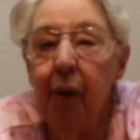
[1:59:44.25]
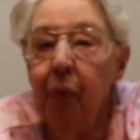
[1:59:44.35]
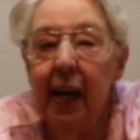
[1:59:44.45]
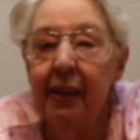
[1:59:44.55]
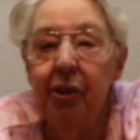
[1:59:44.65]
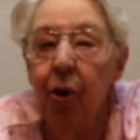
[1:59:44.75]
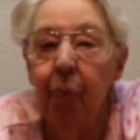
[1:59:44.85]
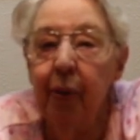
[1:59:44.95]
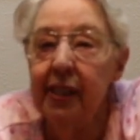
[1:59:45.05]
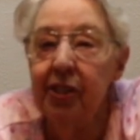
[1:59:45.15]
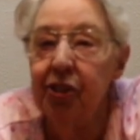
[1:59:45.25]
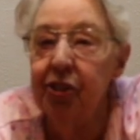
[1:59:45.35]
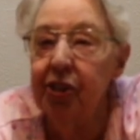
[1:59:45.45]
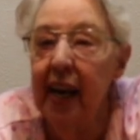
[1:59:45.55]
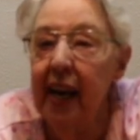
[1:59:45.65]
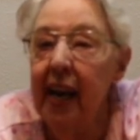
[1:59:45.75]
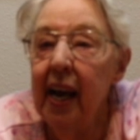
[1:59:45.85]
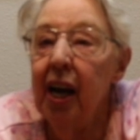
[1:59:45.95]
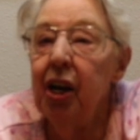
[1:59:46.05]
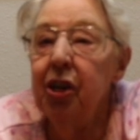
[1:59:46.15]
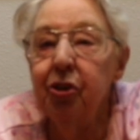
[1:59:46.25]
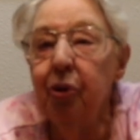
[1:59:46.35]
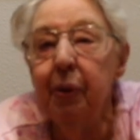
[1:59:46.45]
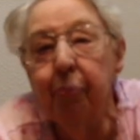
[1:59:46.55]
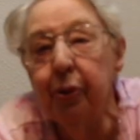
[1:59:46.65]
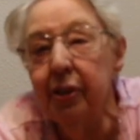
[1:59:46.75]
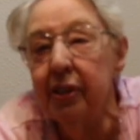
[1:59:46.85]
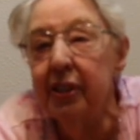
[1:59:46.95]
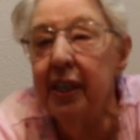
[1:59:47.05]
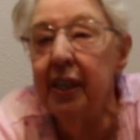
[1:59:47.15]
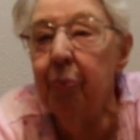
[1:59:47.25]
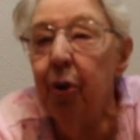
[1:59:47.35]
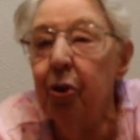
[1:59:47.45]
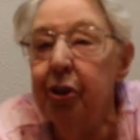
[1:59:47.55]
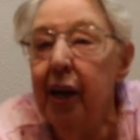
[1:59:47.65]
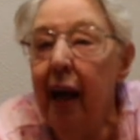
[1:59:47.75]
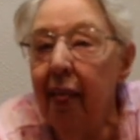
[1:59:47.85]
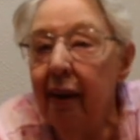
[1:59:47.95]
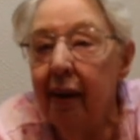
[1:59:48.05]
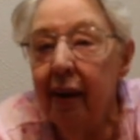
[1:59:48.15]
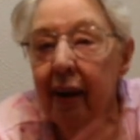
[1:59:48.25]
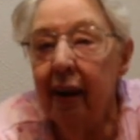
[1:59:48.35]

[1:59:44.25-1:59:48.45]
We had no place to stay, so he put us in a motel.